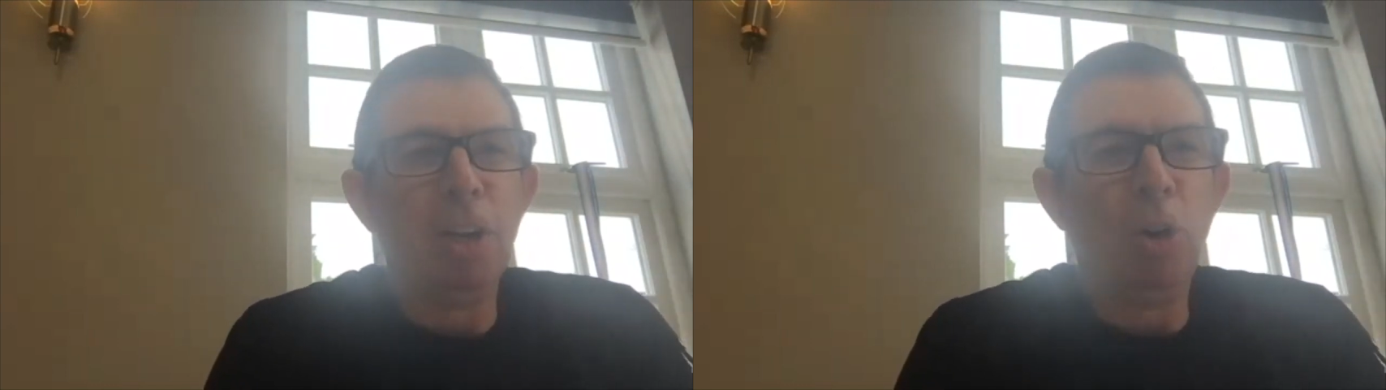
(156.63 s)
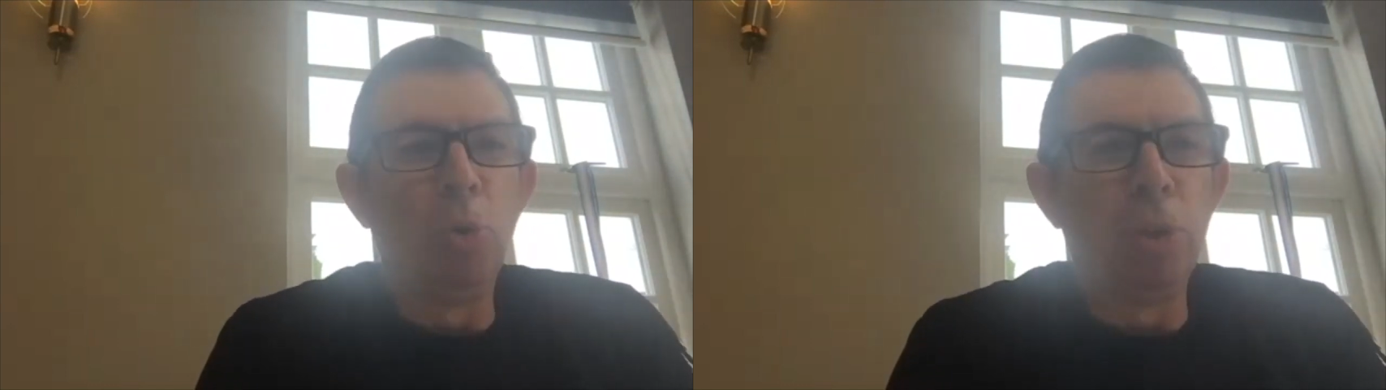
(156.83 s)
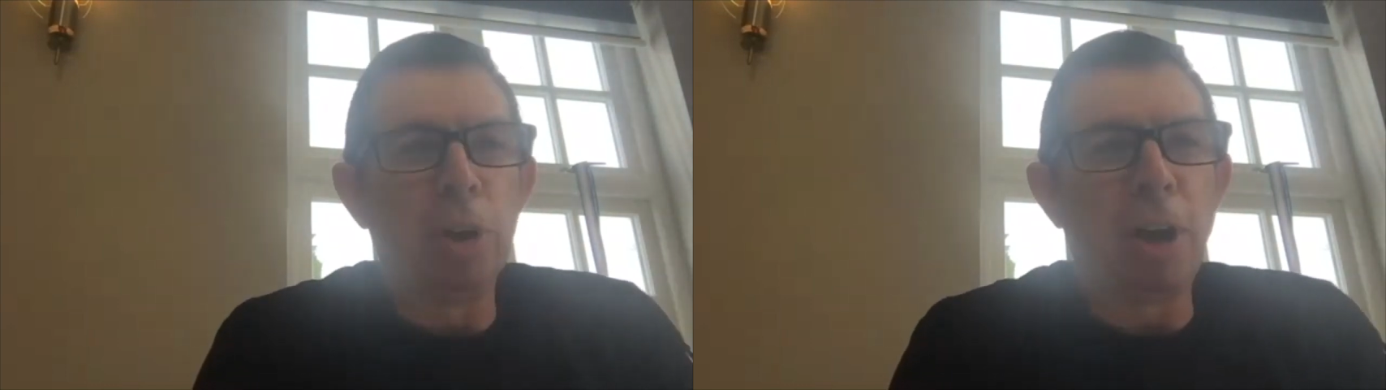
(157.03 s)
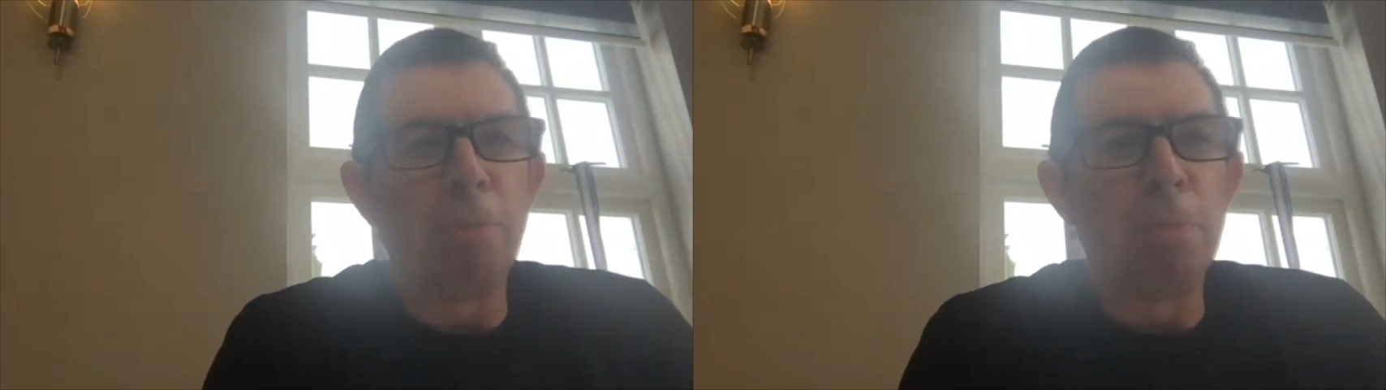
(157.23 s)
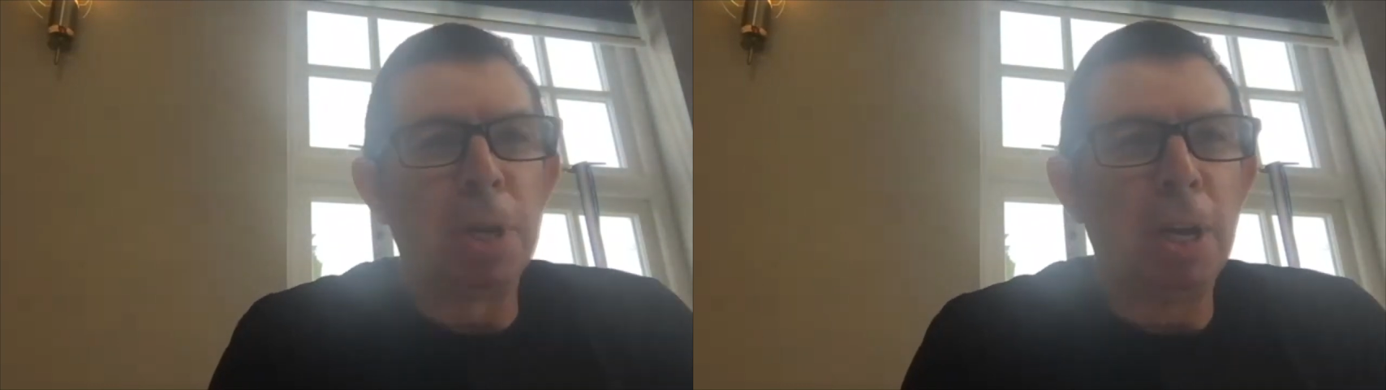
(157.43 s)
all the
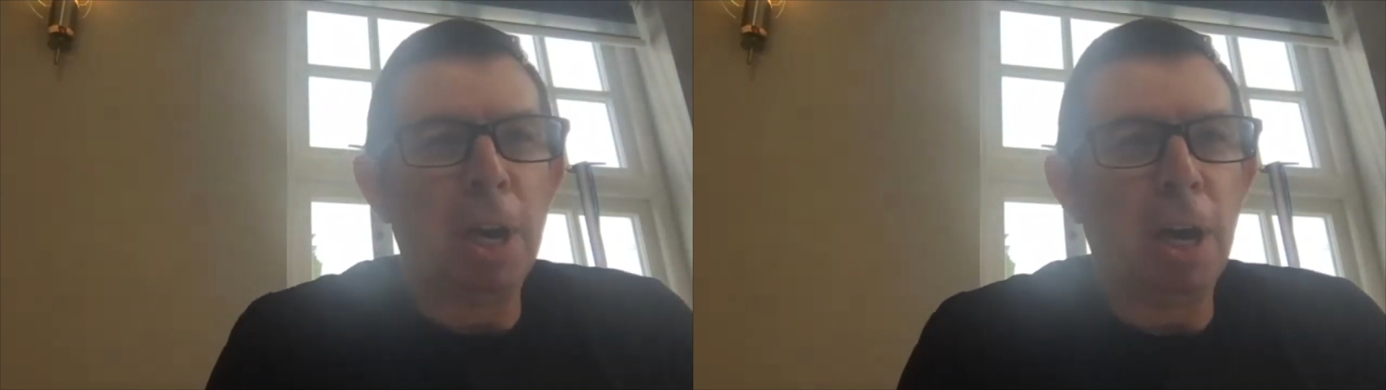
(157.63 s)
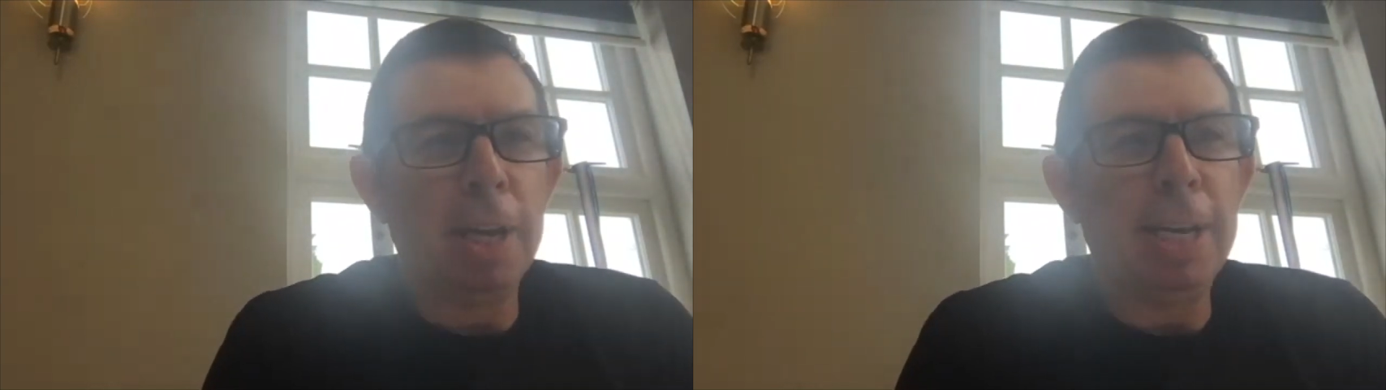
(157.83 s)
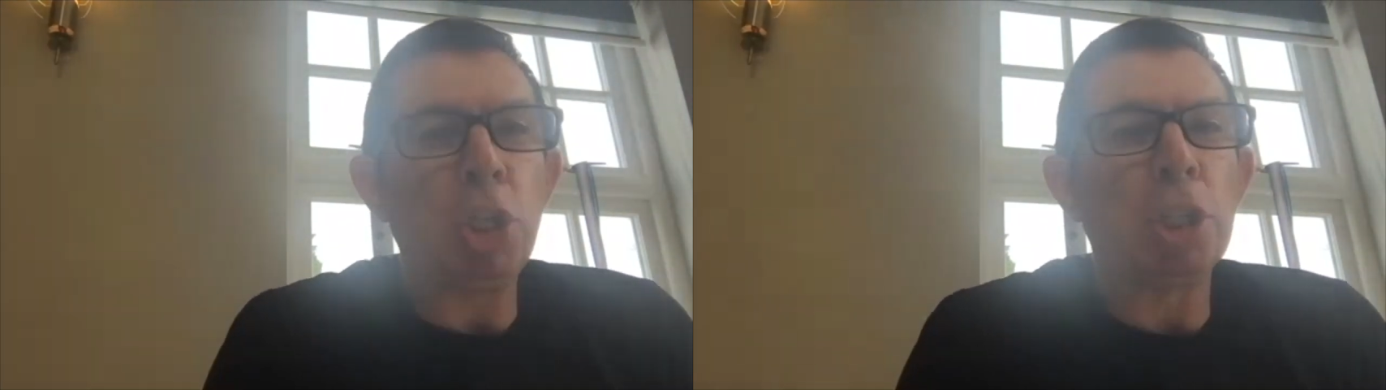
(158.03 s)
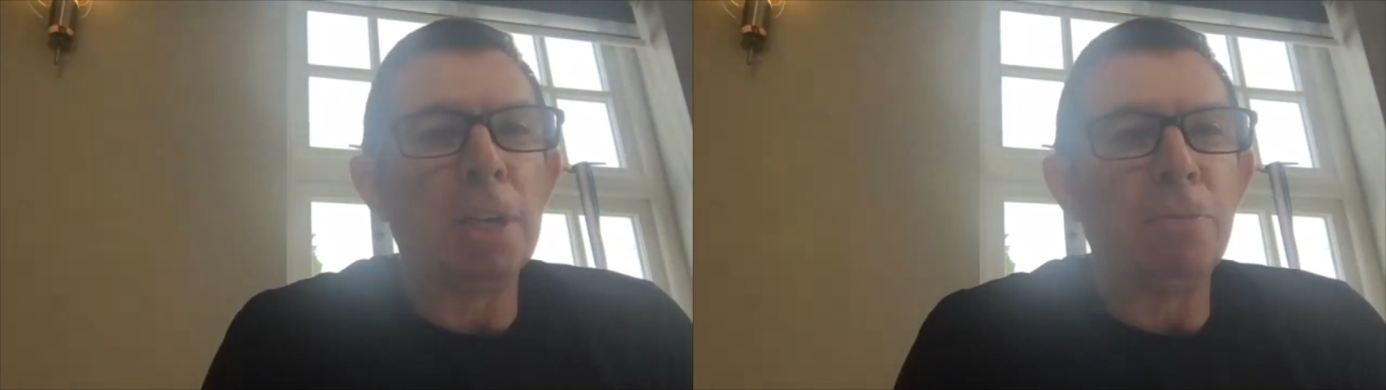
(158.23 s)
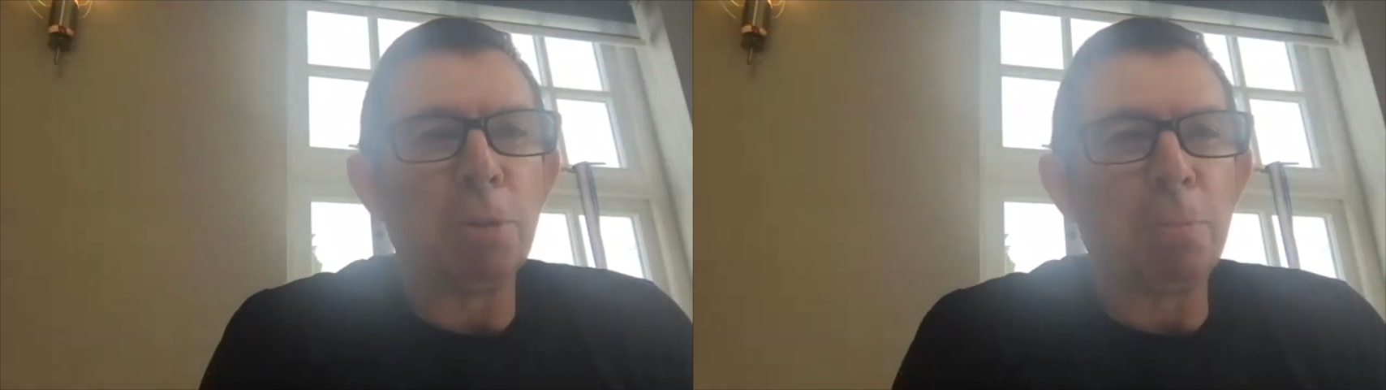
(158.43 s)
government
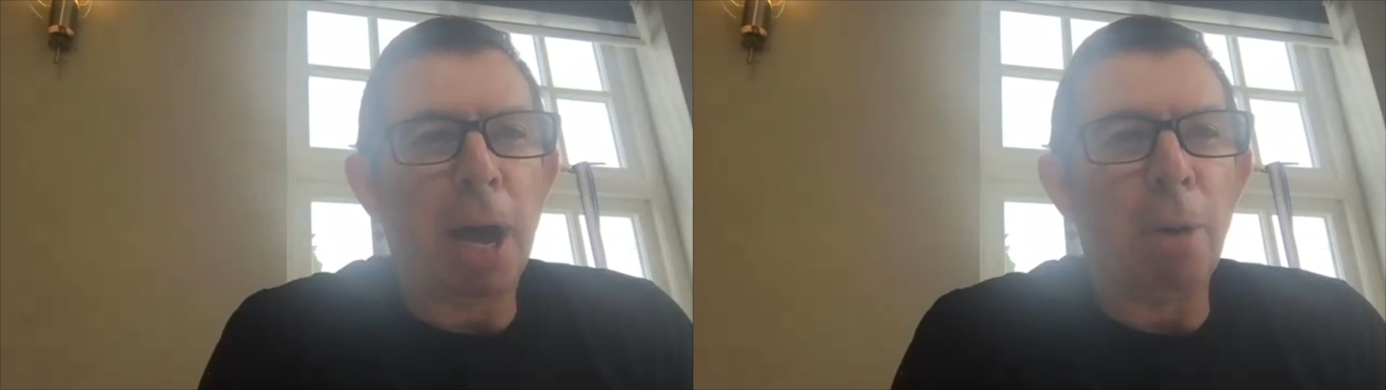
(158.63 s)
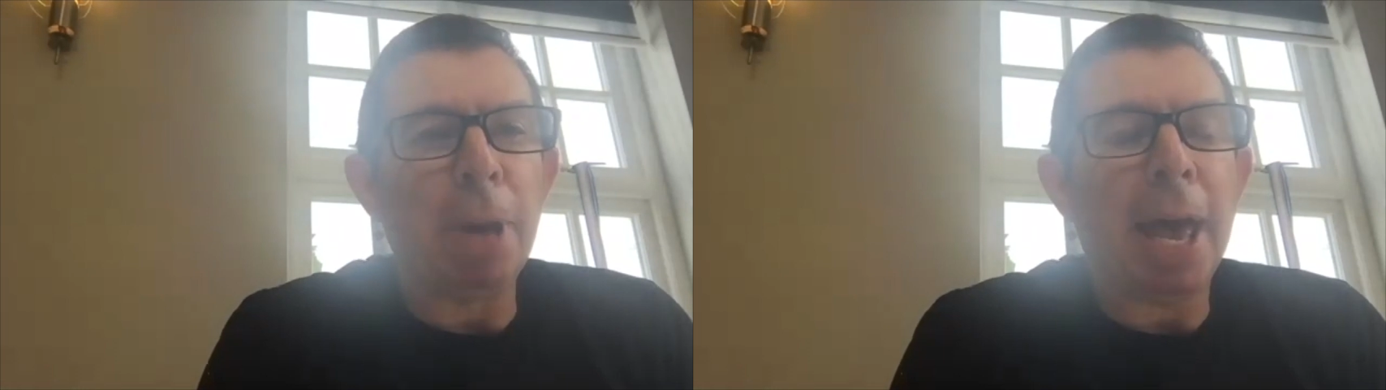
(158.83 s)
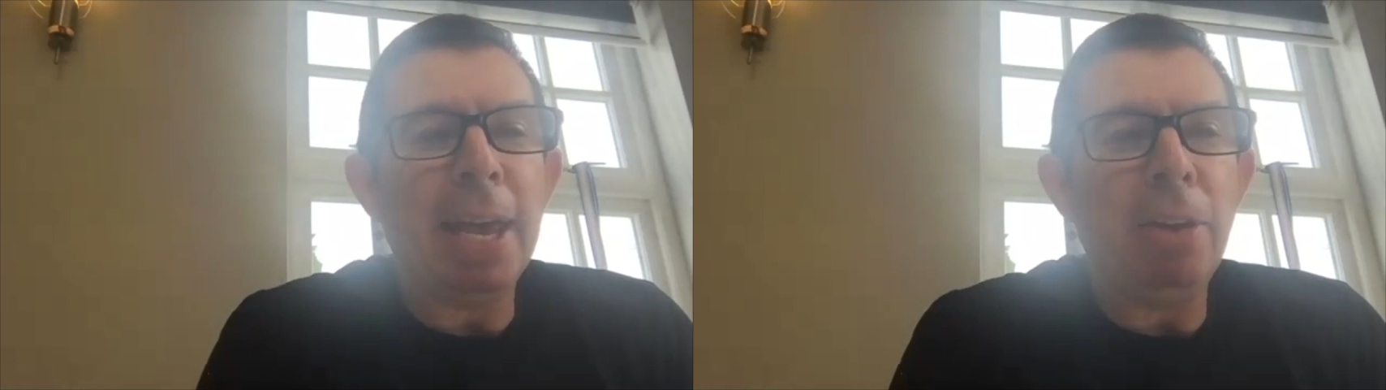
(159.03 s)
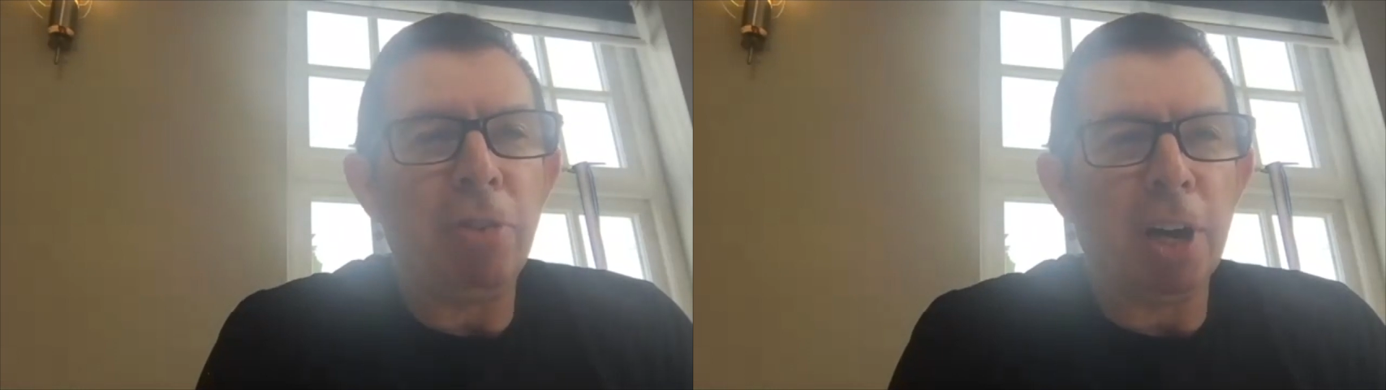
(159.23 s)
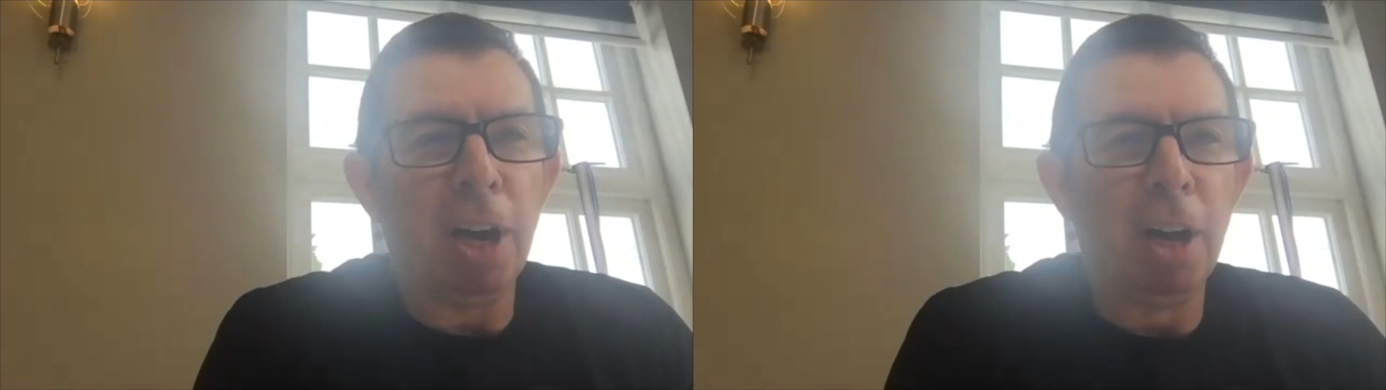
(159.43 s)
initiatives about
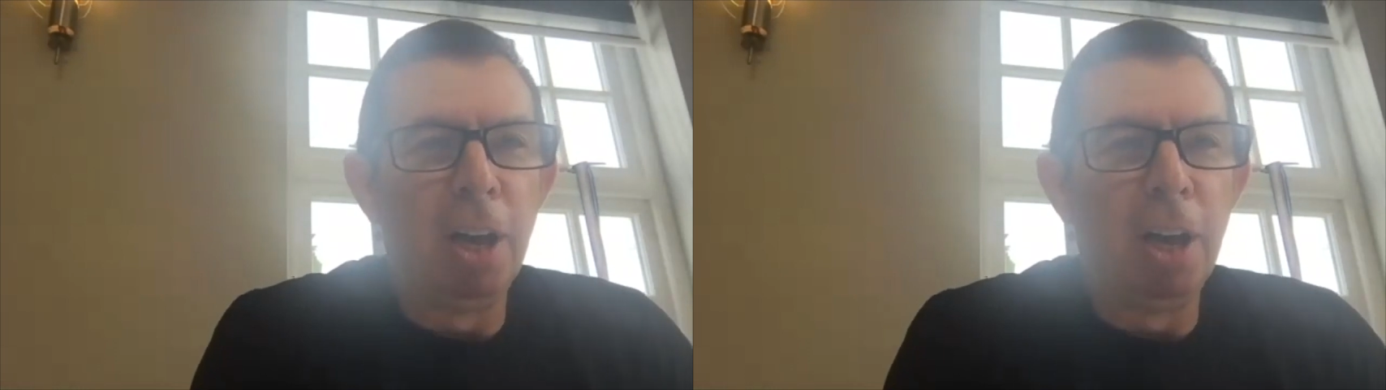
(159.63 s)
behavior